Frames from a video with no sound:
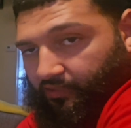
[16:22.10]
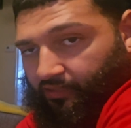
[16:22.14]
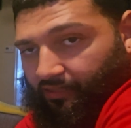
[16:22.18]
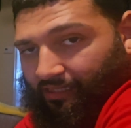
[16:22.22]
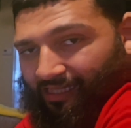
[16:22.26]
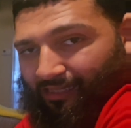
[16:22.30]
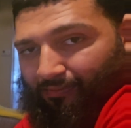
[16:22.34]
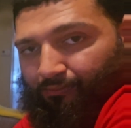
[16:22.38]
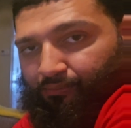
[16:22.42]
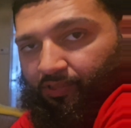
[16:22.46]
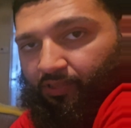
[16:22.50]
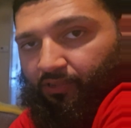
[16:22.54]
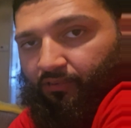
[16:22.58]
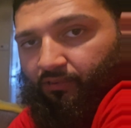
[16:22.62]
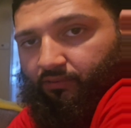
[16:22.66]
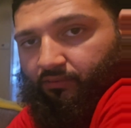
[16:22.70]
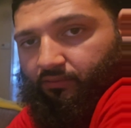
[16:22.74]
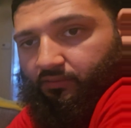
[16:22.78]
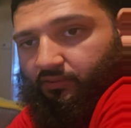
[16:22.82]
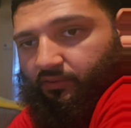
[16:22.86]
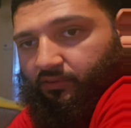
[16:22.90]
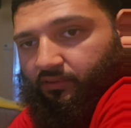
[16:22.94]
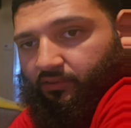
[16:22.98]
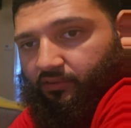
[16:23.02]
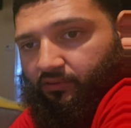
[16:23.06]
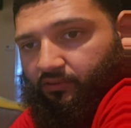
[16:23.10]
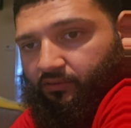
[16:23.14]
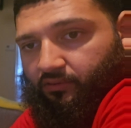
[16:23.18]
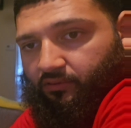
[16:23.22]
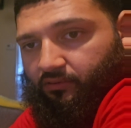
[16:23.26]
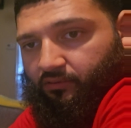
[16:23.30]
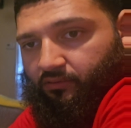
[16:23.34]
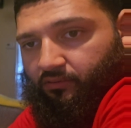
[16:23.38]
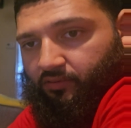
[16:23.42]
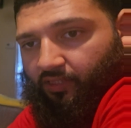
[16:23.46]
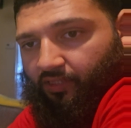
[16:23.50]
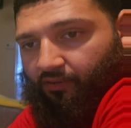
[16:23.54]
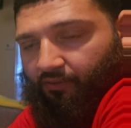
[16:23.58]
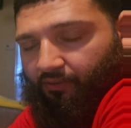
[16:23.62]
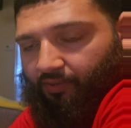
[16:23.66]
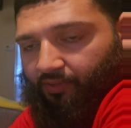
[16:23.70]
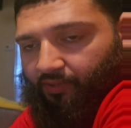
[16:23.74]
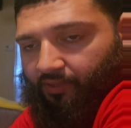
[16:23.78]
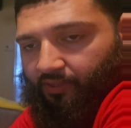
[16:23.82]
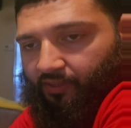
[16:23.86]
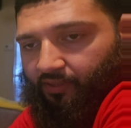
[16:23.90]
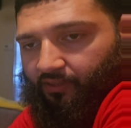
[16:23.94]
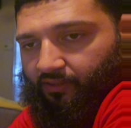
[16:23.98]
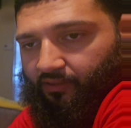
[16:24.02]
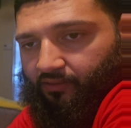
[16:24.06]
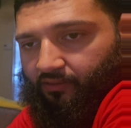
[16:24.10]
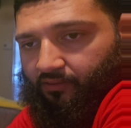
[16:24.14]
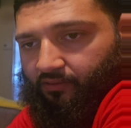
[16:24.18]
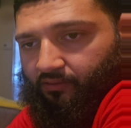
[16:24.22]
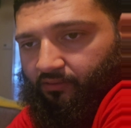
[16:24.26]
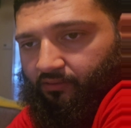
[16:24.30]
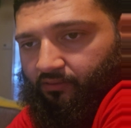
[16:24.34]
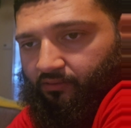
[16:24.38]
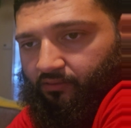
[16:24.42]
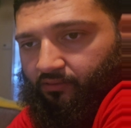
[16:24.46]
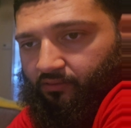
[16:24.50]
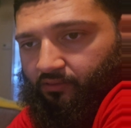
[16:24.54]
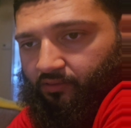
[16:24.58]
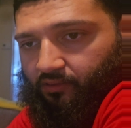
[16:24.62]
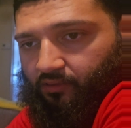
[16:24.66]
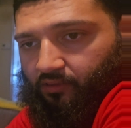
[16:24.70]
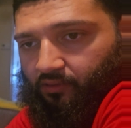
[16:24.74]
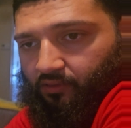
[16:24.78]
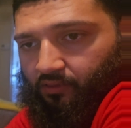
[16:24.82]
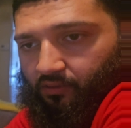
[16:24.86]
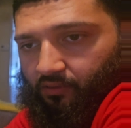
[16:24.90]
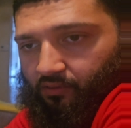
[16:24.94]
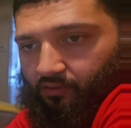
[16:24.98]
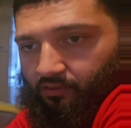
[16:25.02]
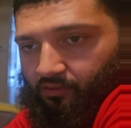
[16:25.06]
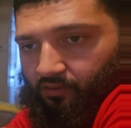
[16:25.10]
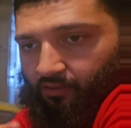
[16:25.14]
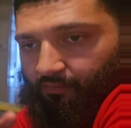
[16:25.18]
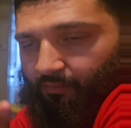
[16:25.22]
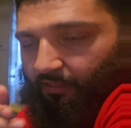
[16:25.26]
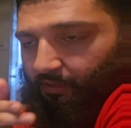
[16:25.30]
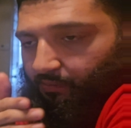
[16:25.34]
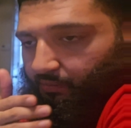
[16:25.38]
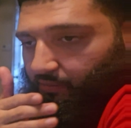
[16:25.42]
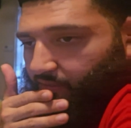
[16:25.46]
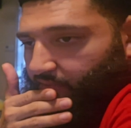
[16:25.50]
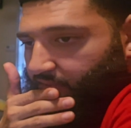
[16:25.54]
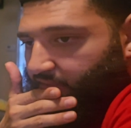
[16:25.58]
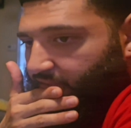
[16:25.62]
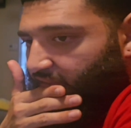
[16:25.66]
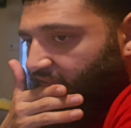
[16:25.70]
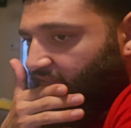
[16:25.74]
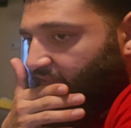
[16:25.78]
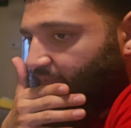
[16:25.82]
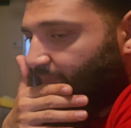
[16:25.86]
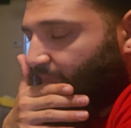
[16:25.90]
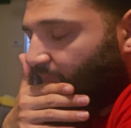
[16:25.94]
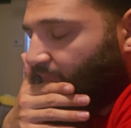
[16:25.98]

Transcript: a nap probably. That way I'm able to stay up